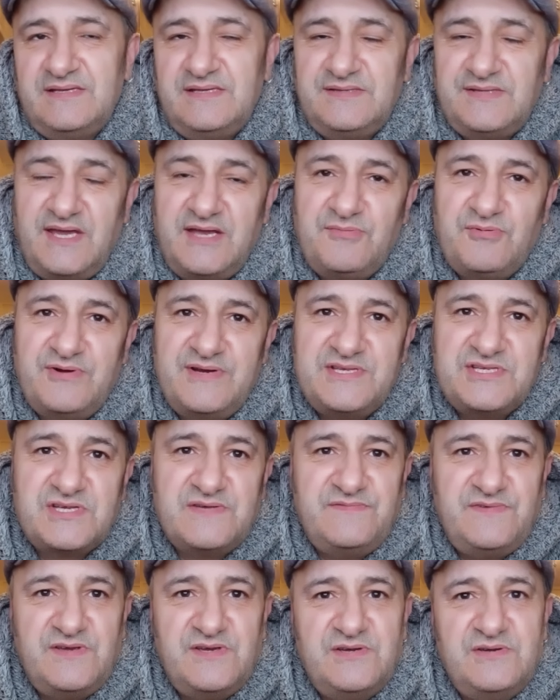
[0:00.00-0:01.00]
they were
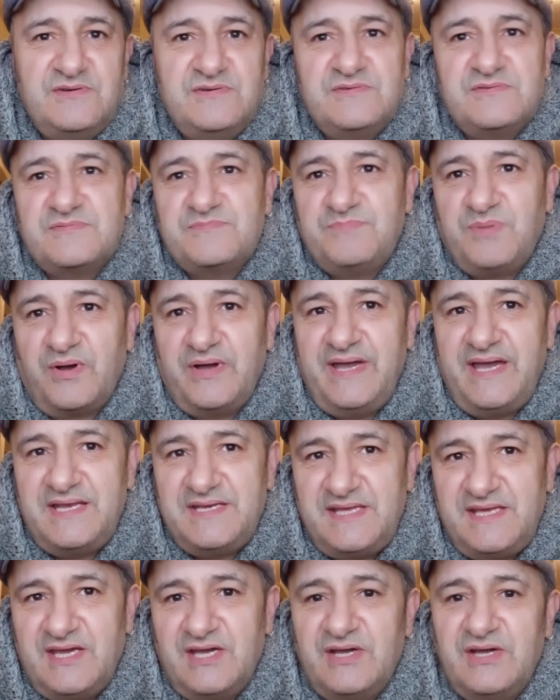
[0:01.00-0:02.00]
interviewed by
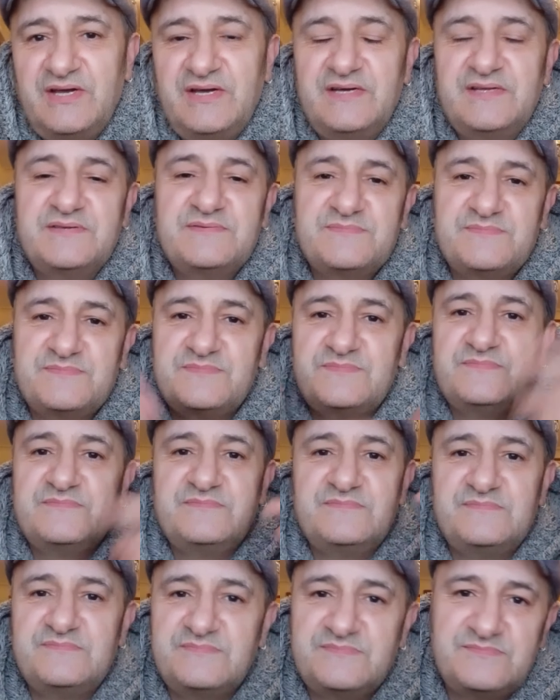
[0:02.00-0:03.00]
Eddie Hearn.
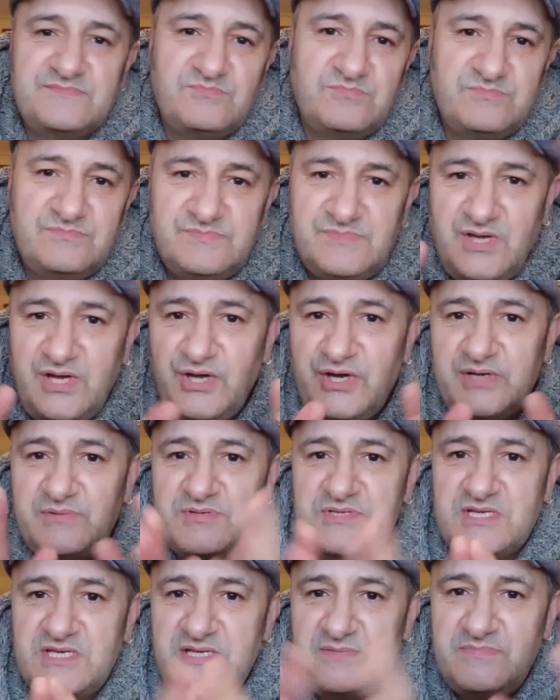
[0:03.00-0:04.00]
Hearn
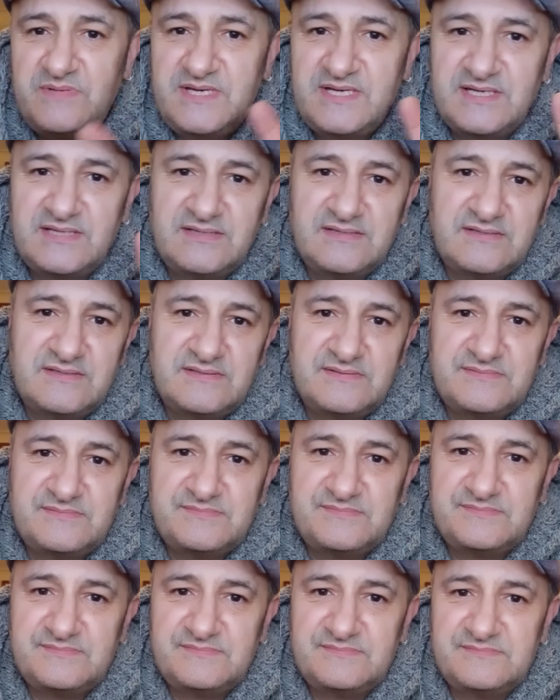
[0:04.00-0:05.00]
was in the middle.
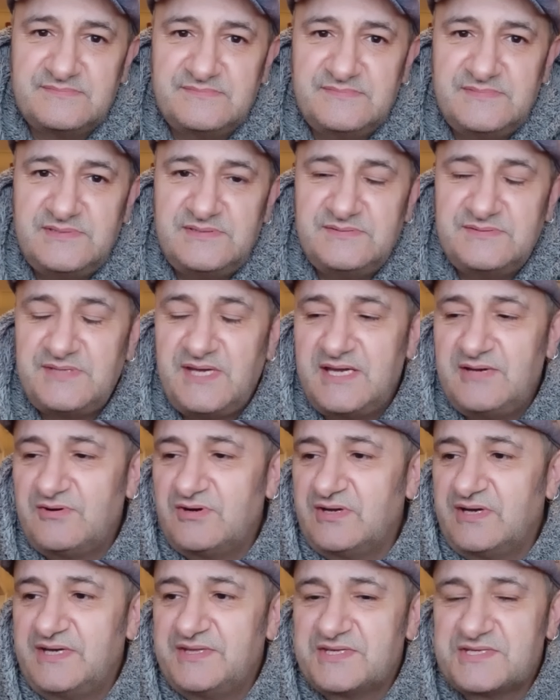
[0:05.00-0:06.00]
They
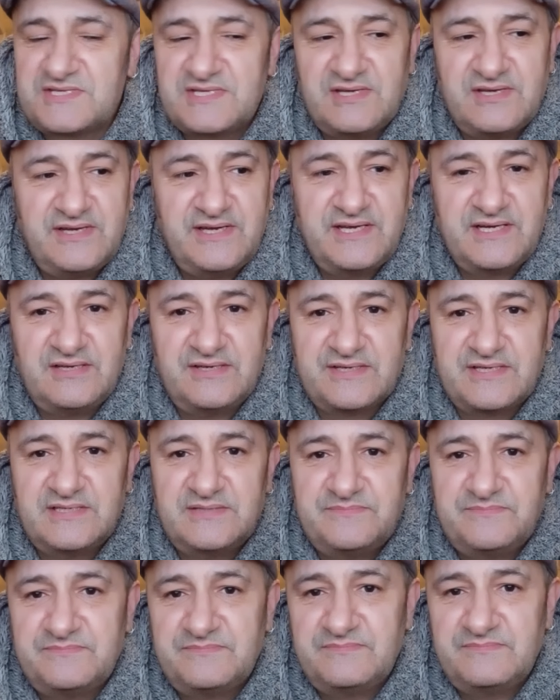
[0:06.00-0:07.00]
were either side, like
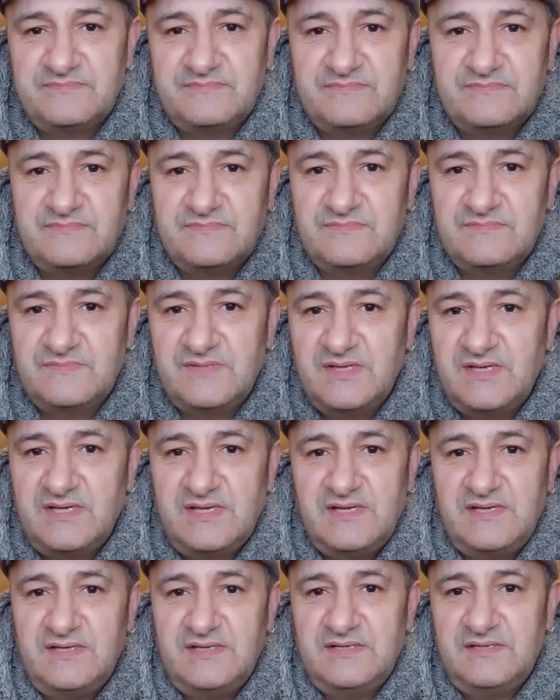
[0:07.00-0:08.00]
a
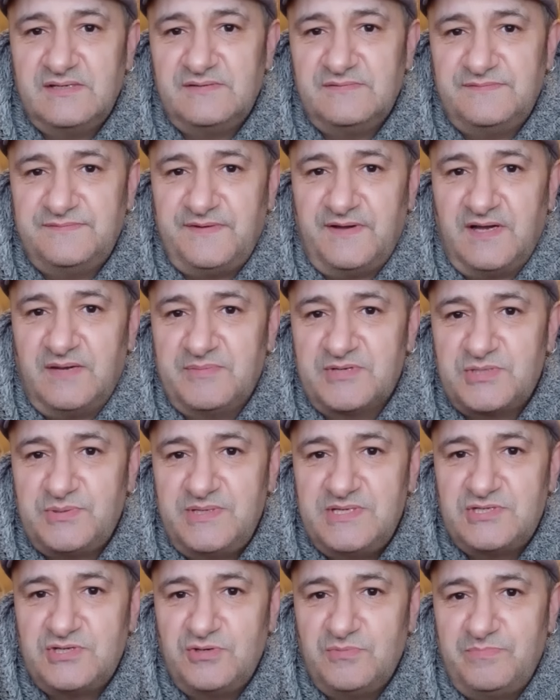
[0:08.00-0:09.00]
fart
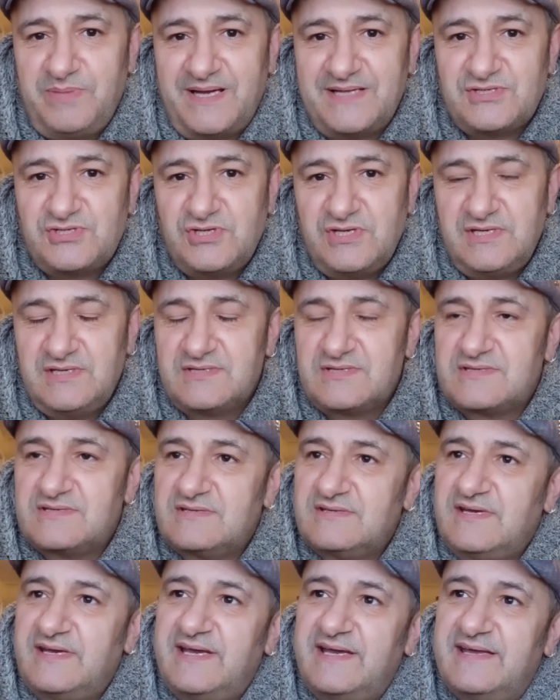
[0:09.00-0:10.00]
between two butt
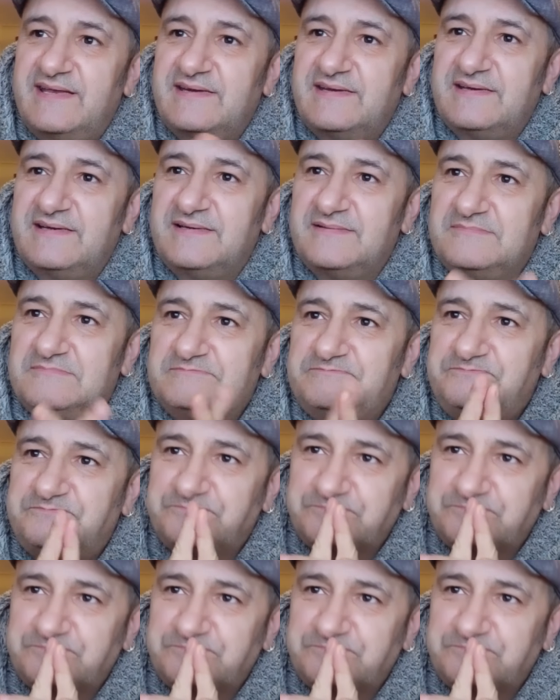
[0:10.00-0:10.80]
cheeks. And they